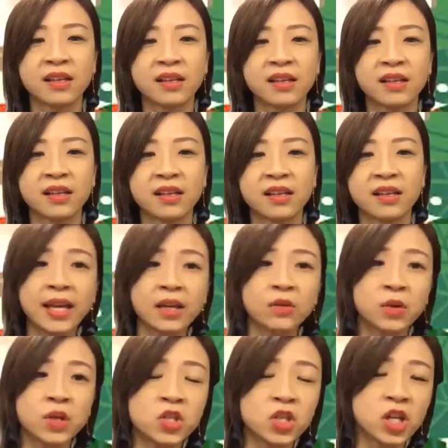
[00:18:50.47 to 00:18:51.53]
different
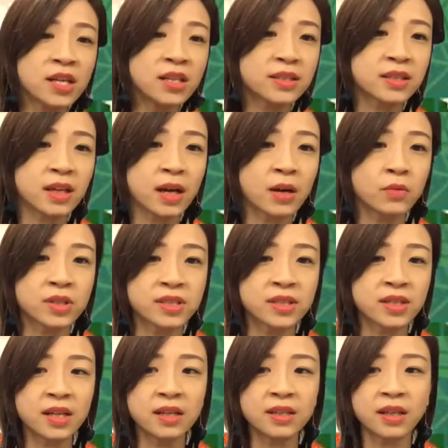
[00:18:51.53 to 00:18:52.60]
languages, I would
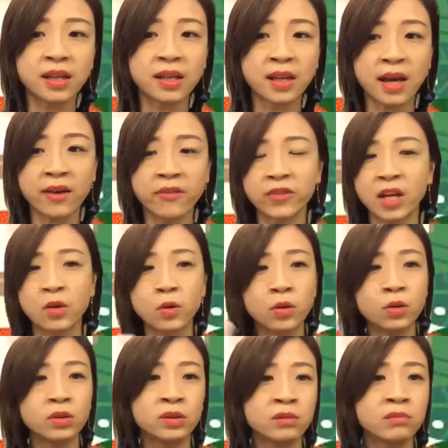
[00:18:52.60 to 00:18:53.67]
say they have their
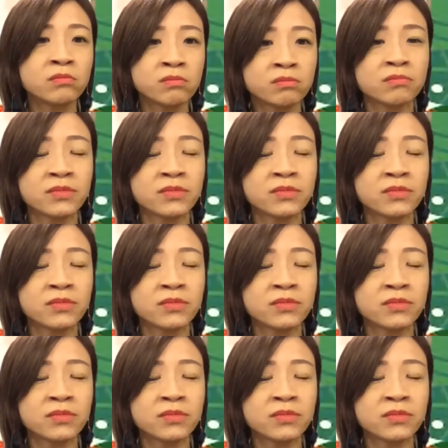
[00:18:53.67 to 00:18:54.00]
own